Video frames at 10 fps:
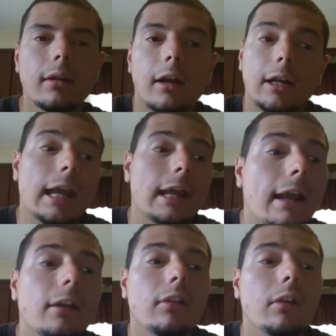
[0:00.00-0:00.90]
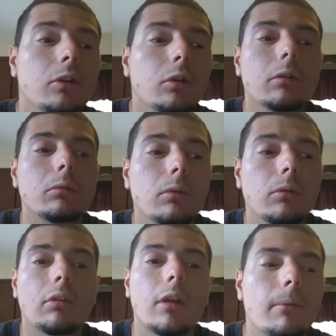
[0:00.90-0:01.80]
Again, I understand where Tony La Russa
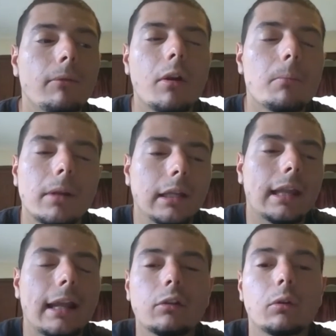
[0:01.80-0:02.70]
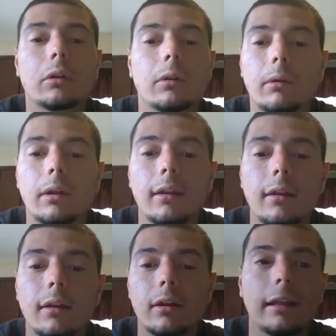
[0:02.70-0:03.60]
is coming from, but again, I don't agree with it.
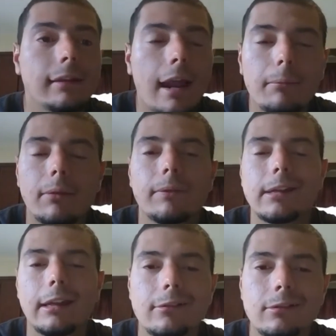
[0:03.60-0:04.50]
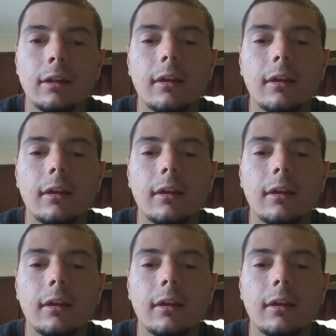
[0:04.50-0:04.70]
Okay, times have changed.